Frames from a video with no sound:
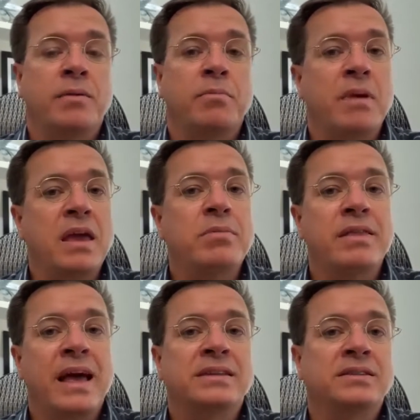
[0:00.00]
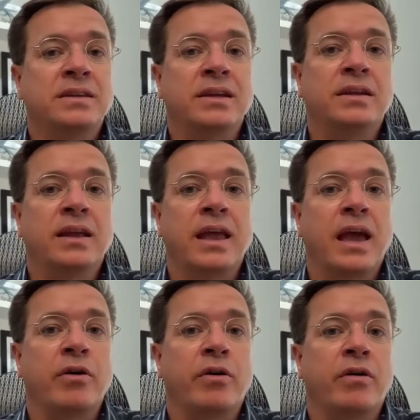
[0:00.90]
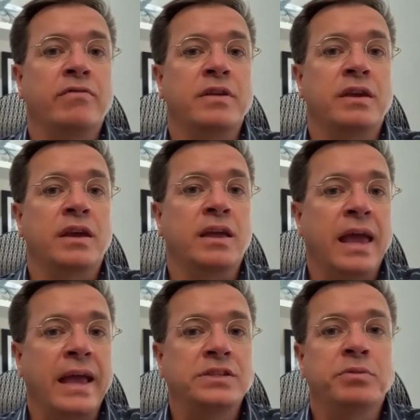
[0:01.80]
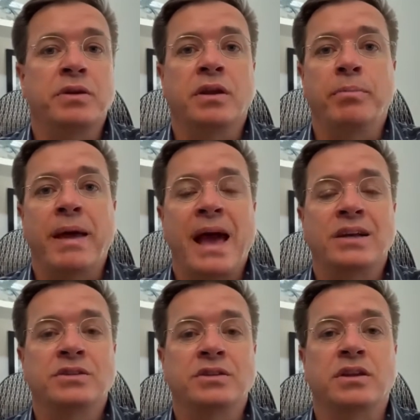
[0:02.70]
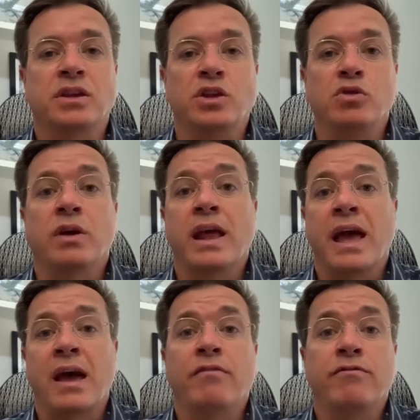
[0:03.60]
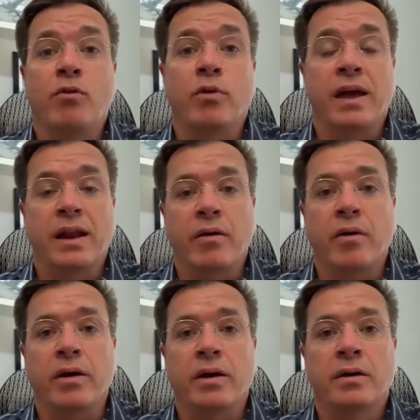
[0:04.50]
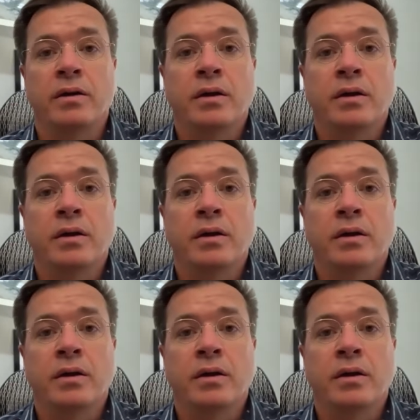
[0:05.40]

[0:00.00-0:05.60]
maybe that's an indicator of the engagement and passion that you can have for that area.